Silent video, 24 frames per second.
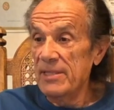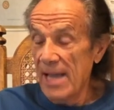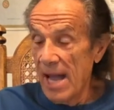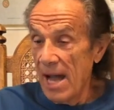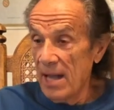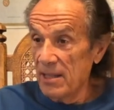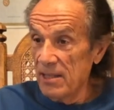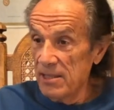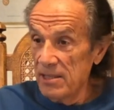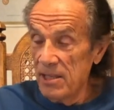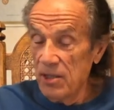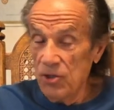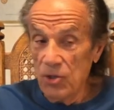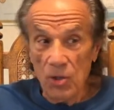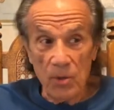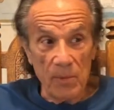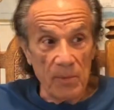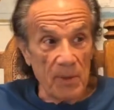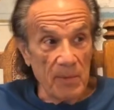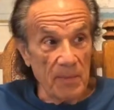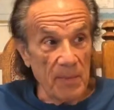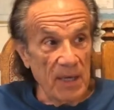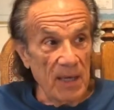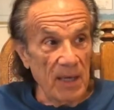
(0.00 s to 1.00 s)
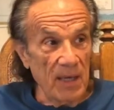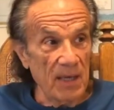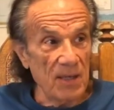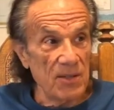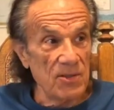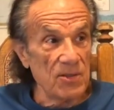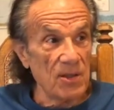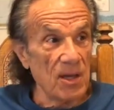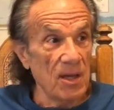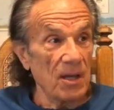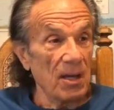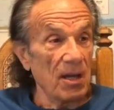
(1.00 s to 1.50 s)
talented human
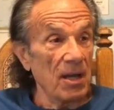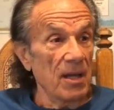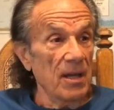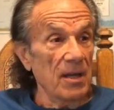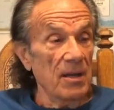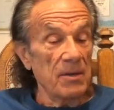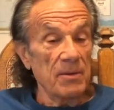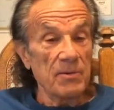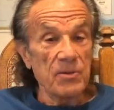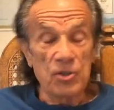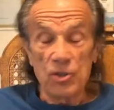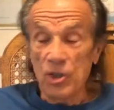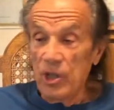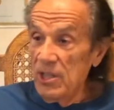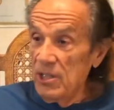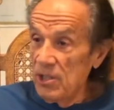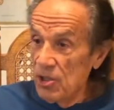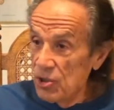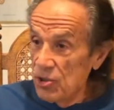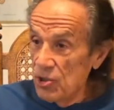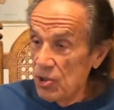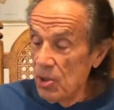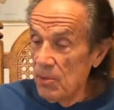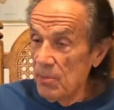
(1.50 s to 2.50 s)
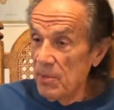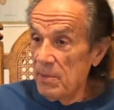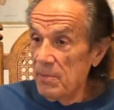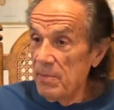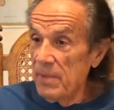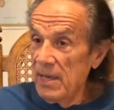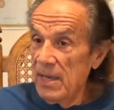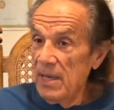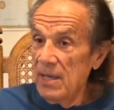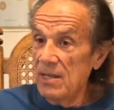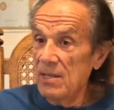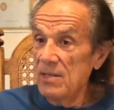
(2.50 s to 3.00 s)
beings, genius human
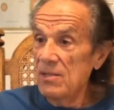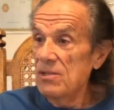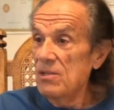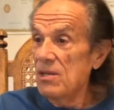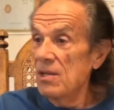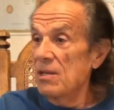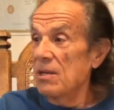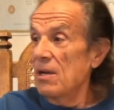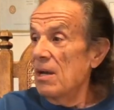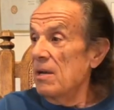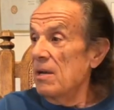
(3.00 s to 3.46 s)
beings,